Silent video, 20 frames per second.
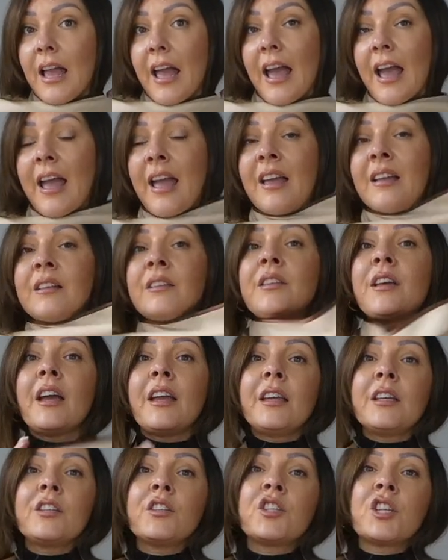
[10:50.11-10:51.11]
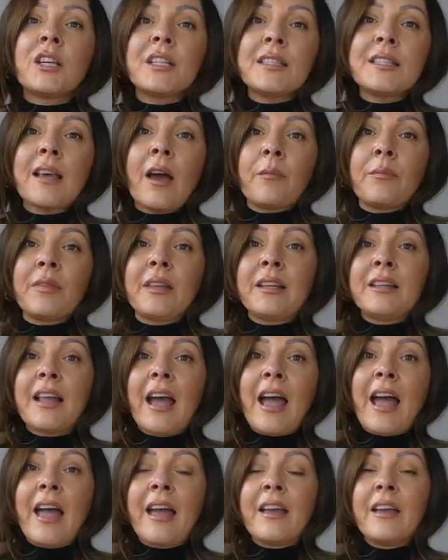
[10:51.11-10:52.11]
And it's just something
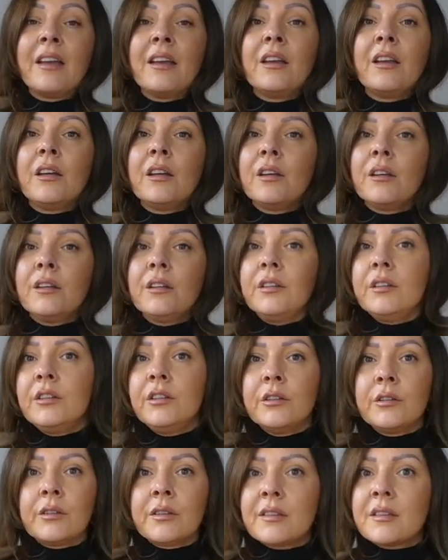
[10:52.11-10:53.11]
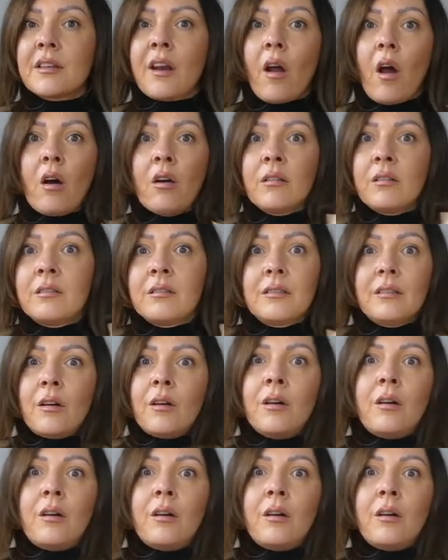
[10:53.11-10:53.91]
that you throw